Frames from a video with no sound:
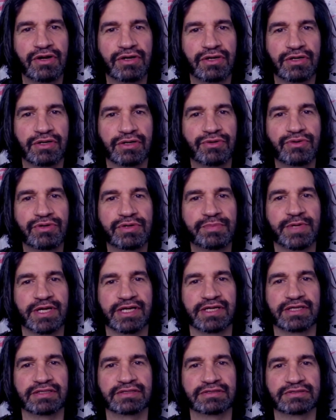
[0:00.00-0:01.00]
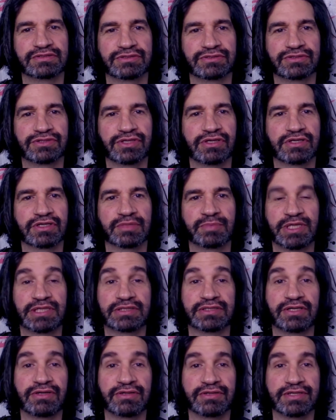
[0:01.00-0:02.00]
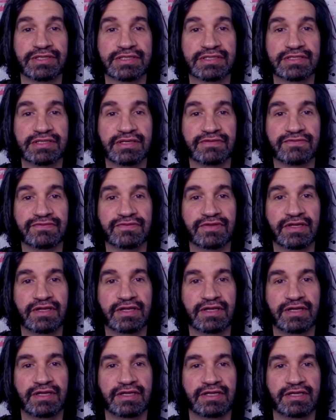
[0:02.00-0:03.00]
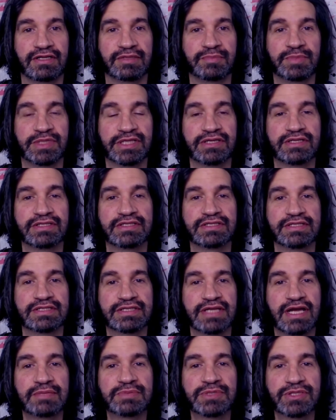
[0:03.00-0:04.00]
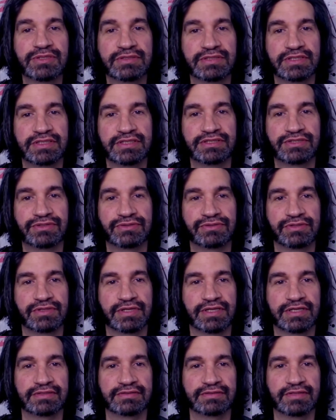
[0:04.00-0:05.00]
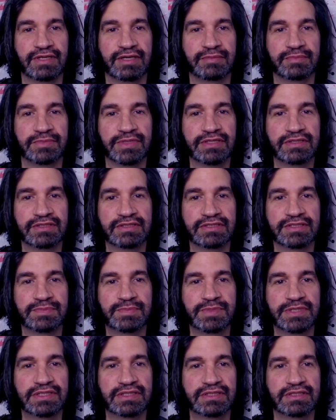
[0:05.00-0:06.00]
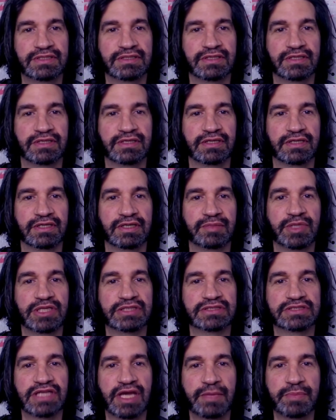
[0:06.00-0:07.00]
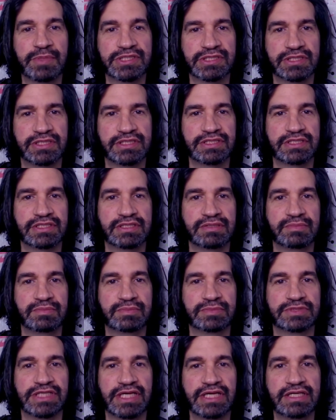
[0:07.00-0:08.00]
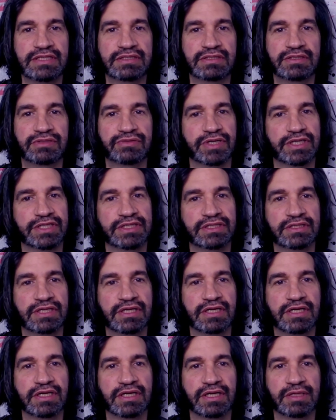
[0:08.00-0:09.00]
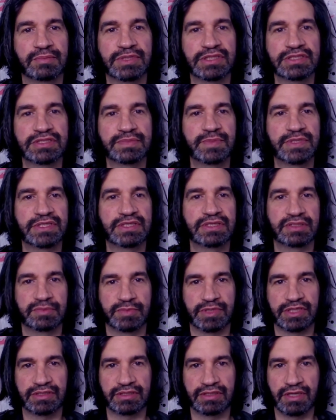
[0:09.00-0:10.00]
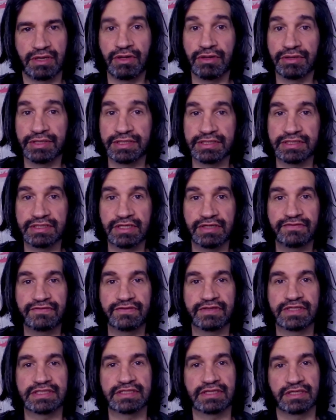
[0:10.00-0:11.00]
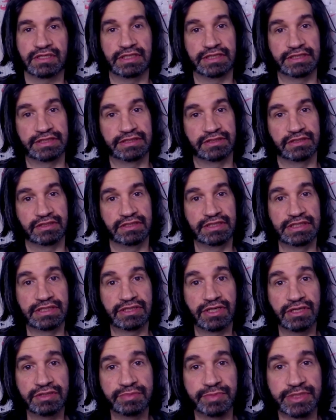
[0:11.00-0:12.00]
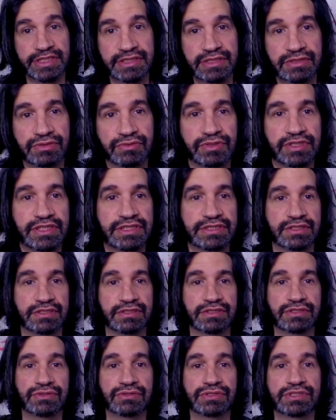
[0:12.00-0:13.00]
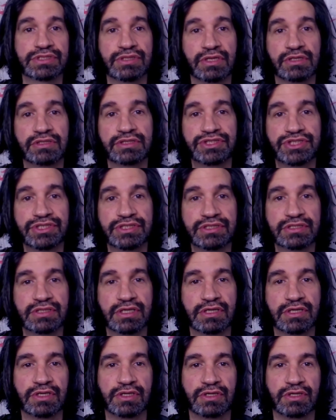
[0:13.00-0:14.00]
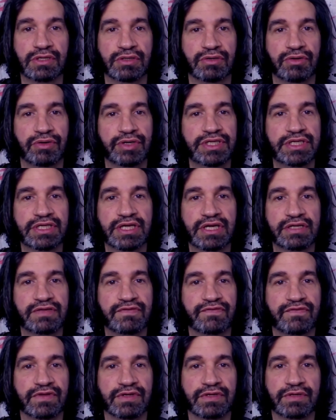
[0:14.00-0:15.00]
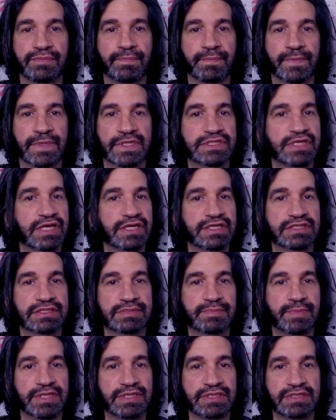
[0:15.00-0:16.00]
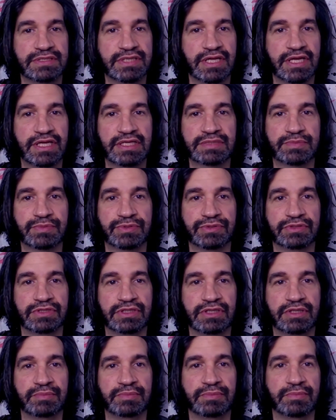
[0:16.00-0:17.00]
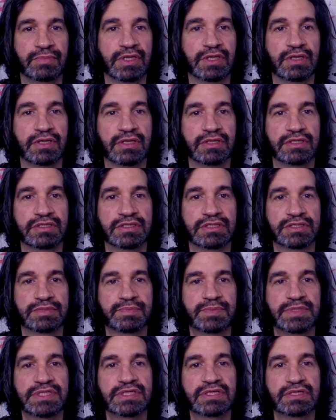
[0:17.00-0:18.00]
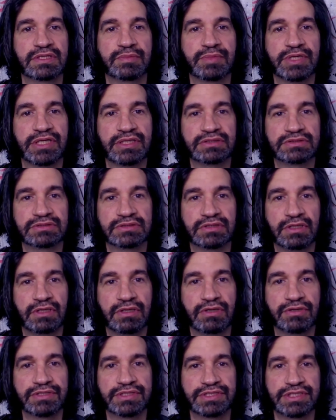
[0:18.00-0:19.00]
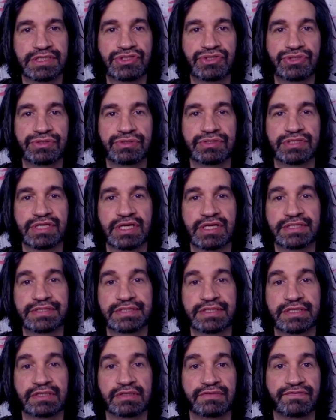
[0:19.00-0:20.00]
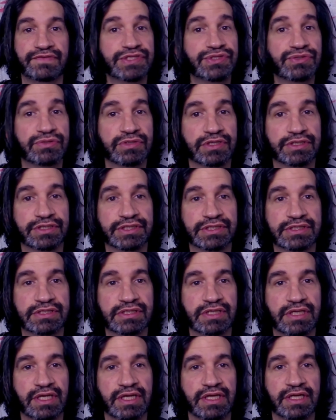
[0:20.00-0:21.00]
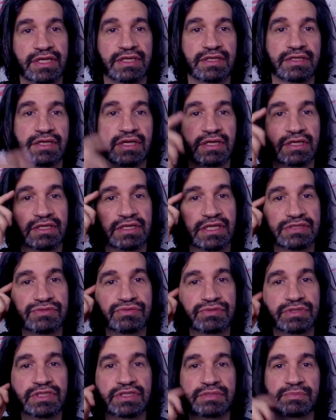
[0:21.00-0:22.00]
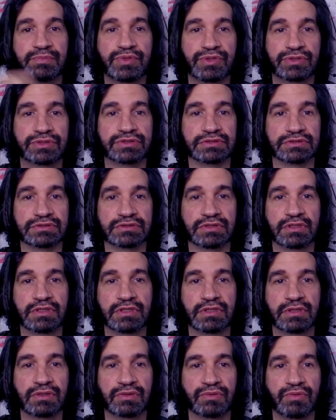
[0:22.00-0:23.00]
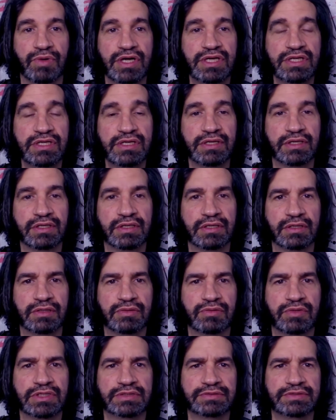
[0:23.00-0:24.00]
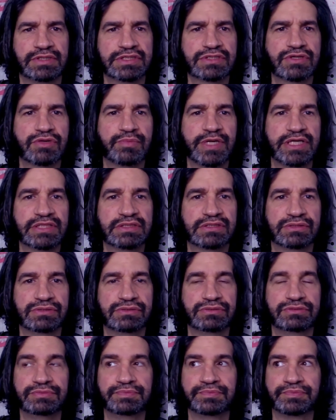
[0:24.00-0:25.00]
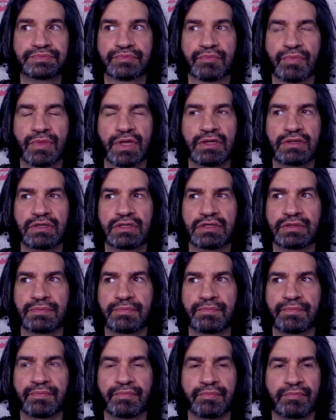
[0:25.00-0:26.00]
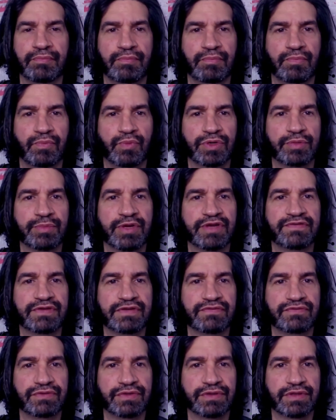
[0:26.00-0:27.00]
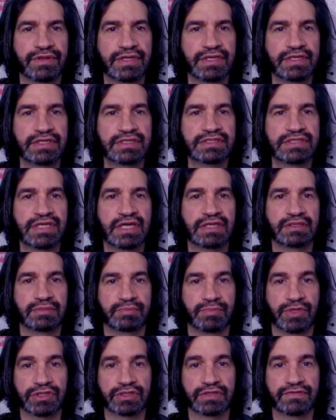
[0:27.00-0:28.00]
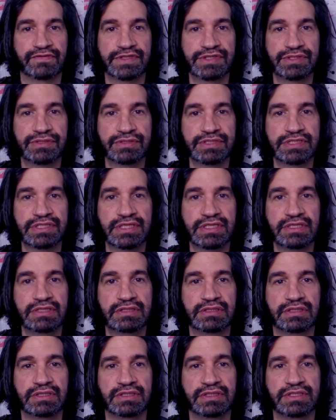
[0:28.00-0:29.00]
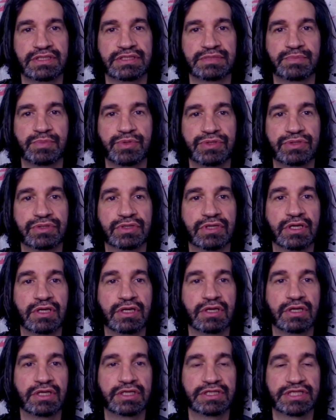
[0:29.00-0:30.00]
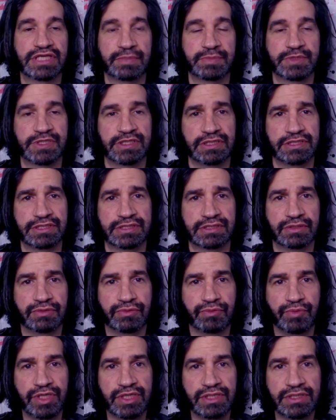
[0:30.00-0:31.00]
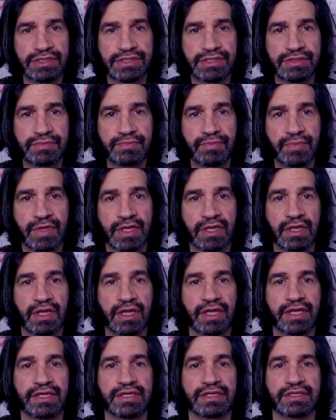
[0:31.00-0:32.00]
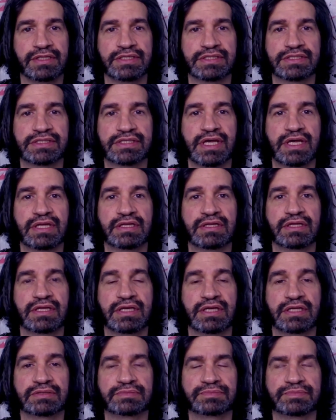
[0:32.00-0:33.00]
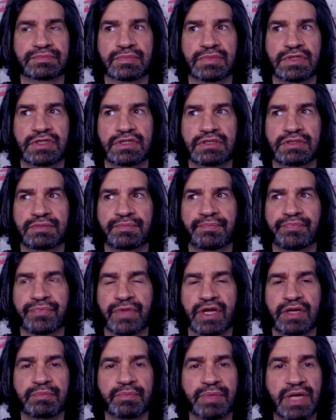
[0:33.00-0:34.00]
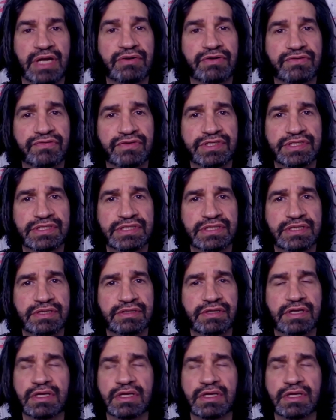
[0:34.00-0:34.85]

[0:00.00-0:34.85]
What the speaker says: Who am I to talk about all this stuff? Because it's absolutely true that I'm not speaking about capitalism, debt, credit. I'm not speaking about all this stuff as an economist or as a sociologist or any kind of science-based expert. I'm speaking about all these issues as a visual artist, and that's really important. Why? Well, let's go back to one of my favorite things that Mark Fisher said in his book Capitalist Realism, and it's that I'm paraphrasing here.